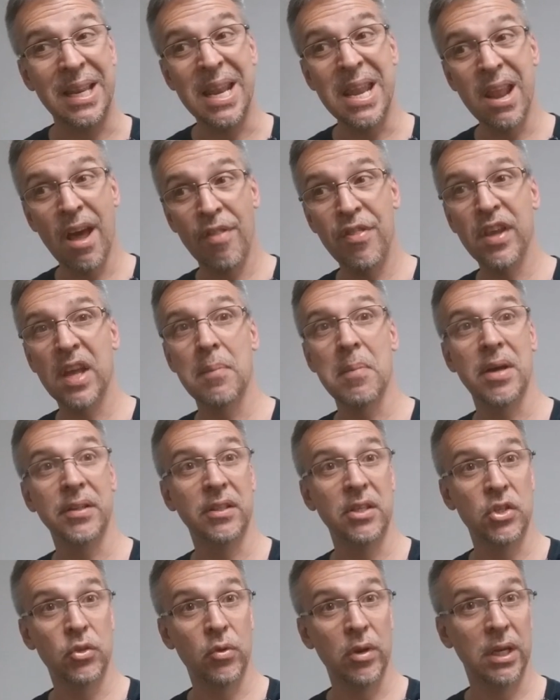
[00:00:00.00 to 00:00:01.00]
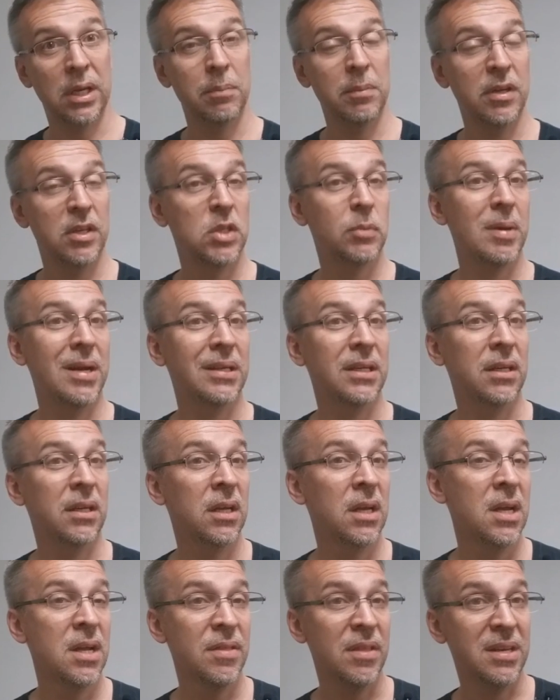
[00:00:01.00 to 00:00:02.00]
Nothing about this trick can be inspected.
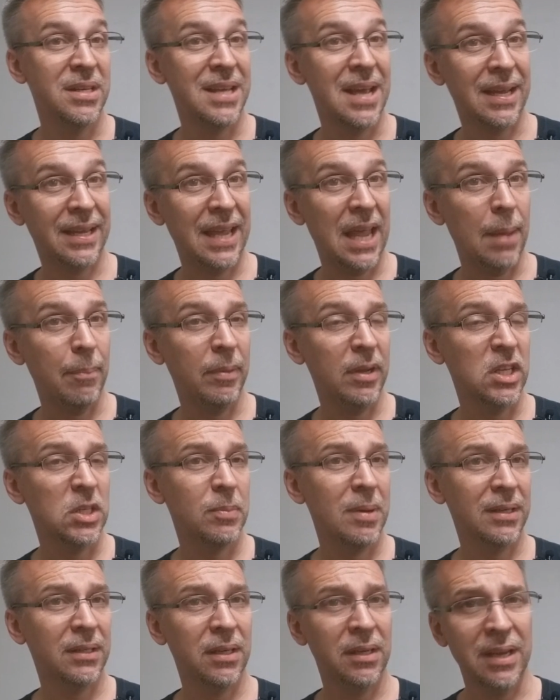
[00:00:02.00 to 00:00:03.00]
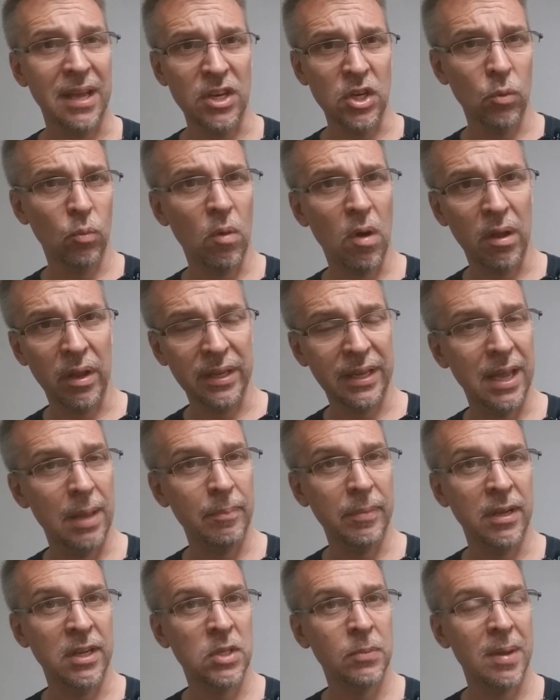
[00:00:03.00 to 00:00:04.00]
The deck can't be inspected and your wallet
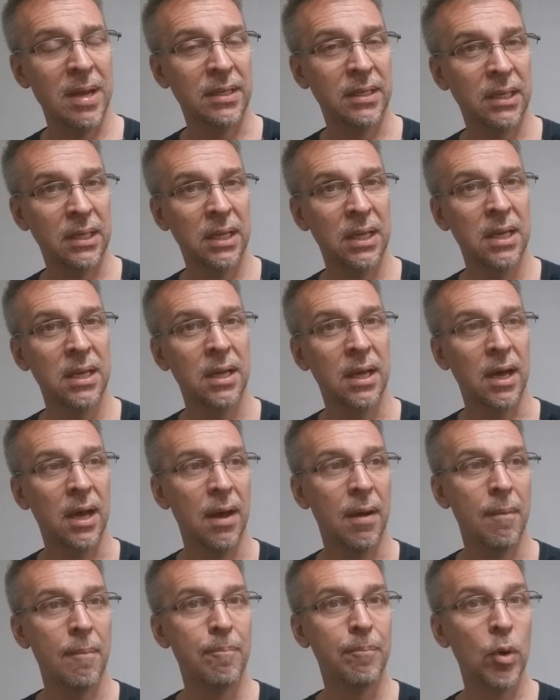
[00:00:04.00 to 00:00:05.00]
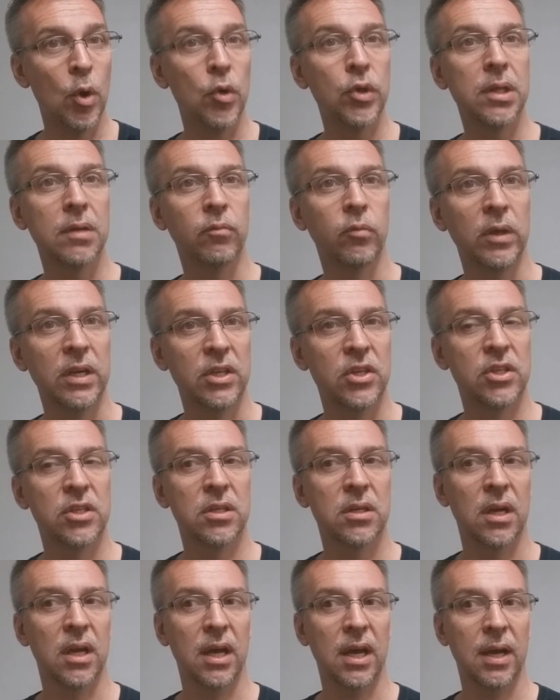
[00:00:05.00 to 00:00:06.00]
can't be inspected, um, both of
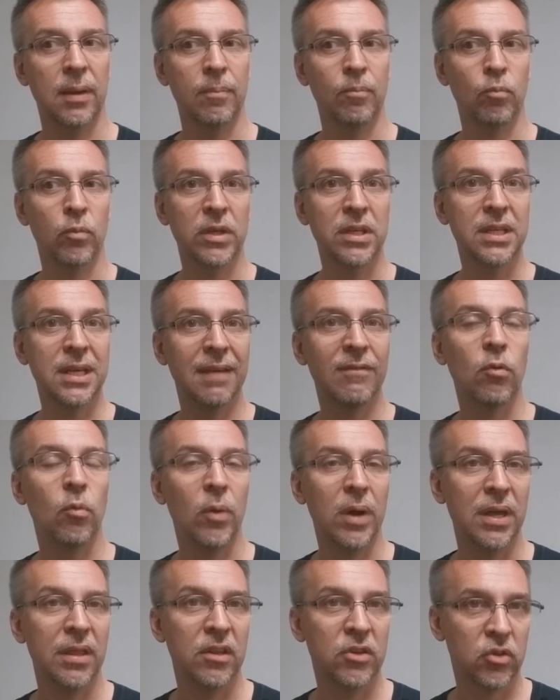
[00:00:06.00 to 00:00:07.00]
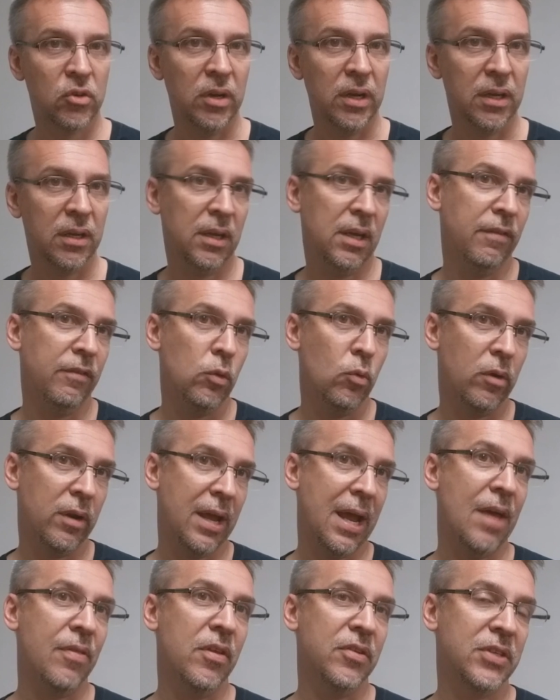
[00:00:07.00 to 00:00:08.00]
which um, would give away the trick if you were
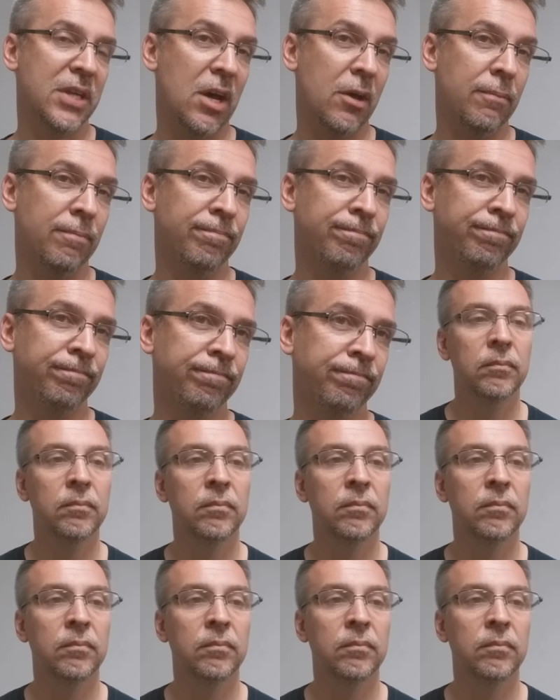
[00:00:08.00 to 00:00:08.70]
to hand this out.